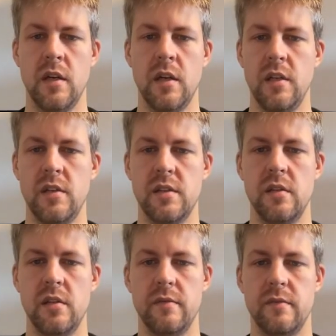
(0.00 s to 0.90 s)
instead
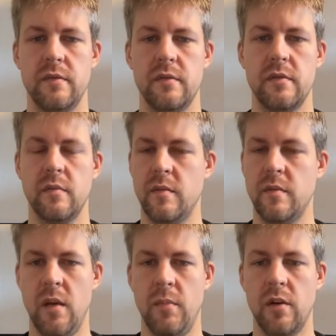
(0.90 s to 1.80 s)
of
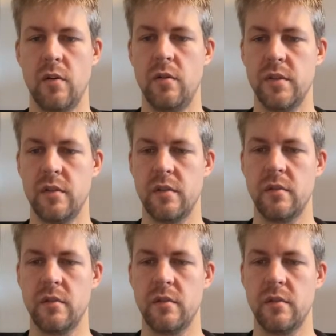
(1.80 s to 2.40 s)
ML coding.